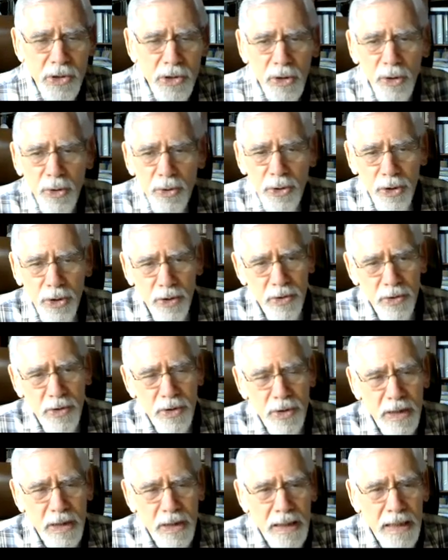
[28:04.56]
the
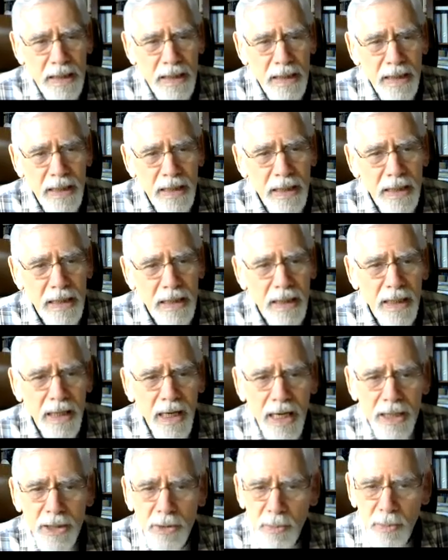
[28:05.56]
solutions.
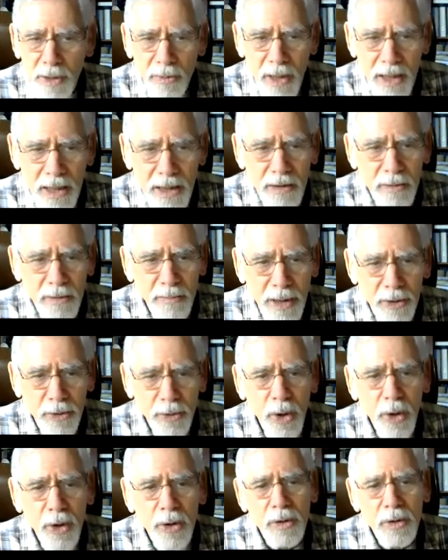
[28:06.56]
High-speed rail,
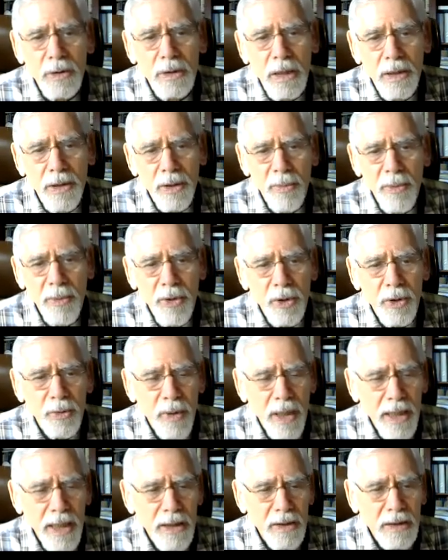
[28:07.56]
metro, commuter
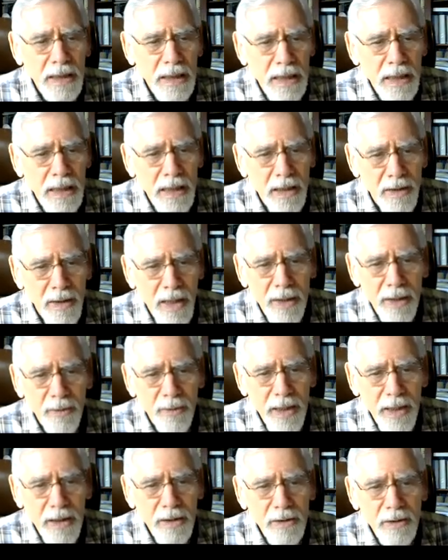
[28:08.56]
rail, light
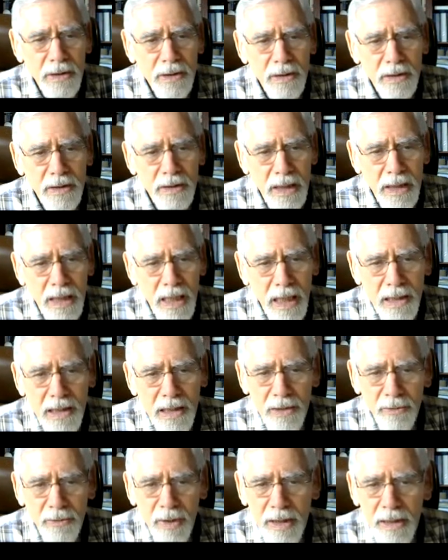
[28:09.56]
rail,
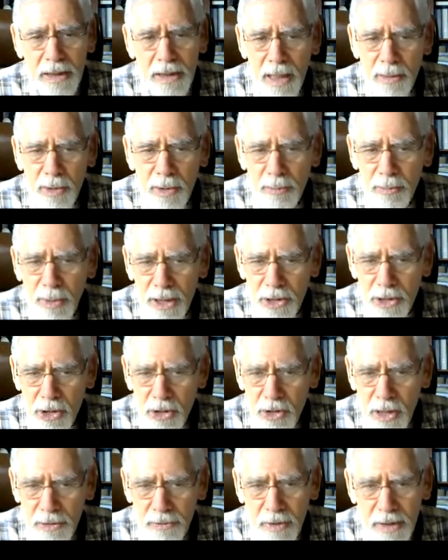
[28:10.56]
electric and hybrid
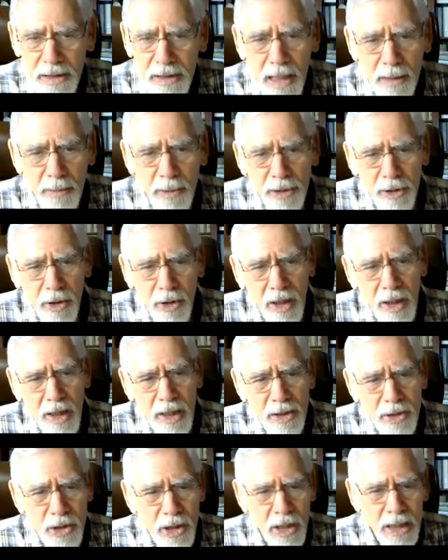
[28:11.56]
buses, electric hybrid
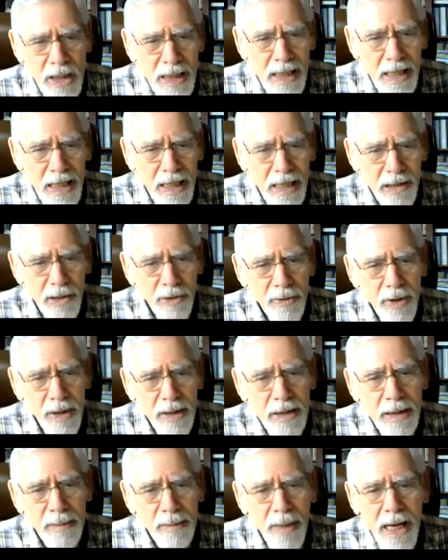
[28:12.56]
cars,
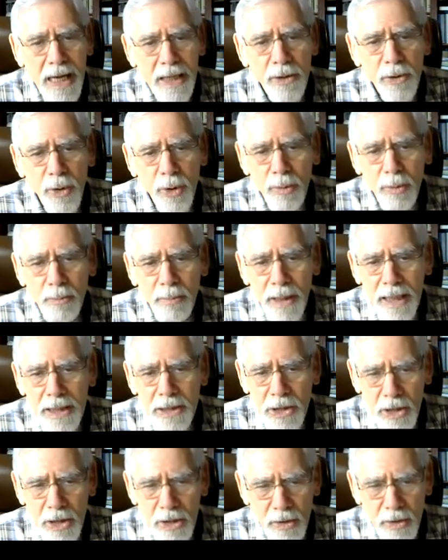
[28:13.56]
electric and manual
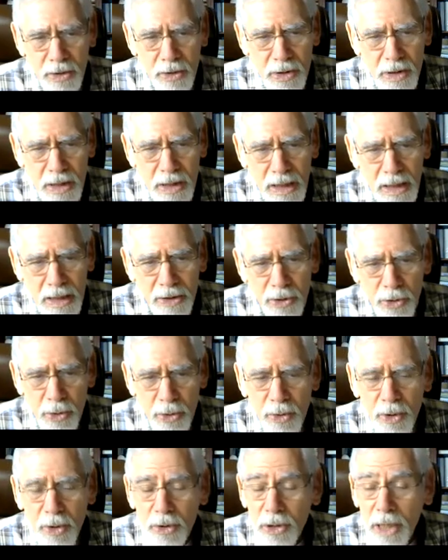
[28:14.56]
bicycles,
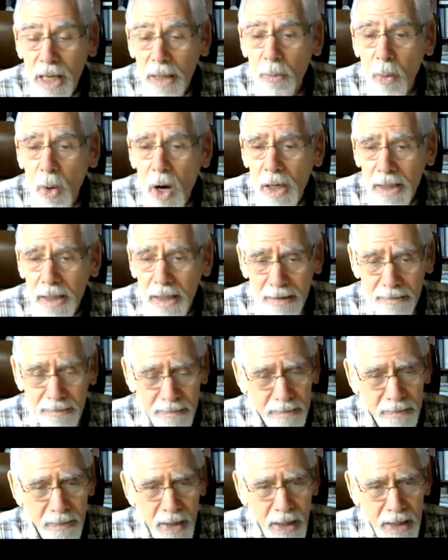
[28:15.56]
scooters, and walking.
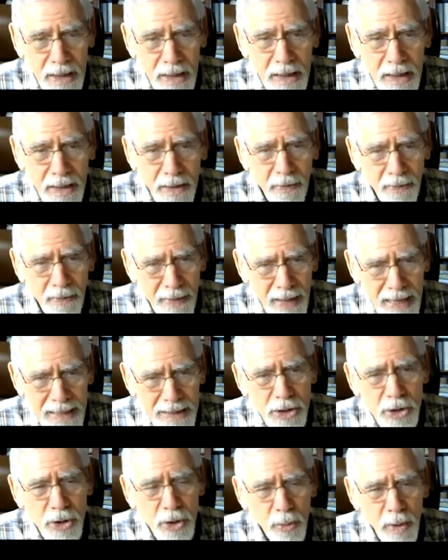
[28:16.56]

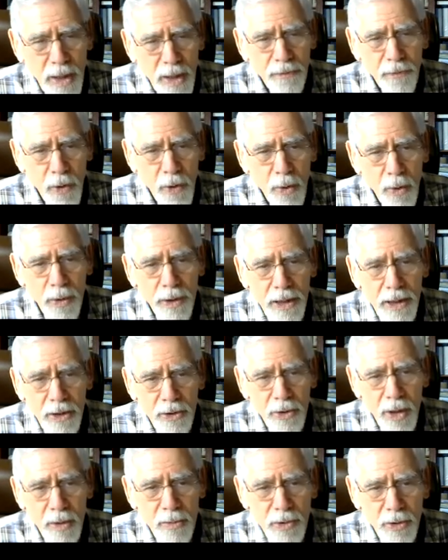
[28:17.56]
That's the way forward
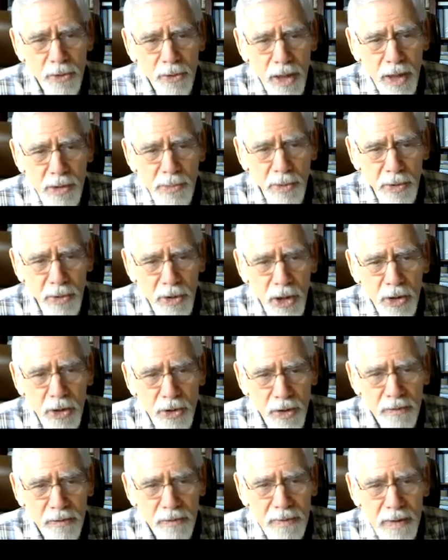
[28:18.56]
in terms of
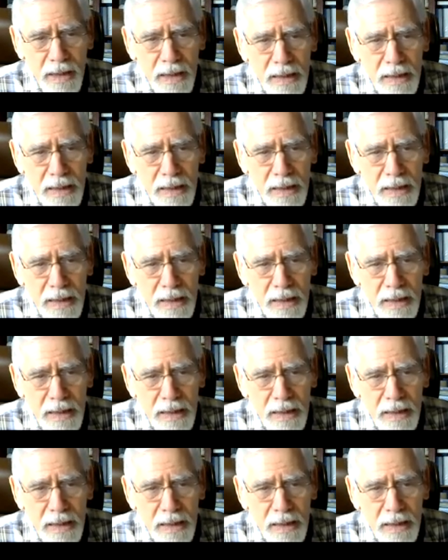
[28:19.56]
transportation.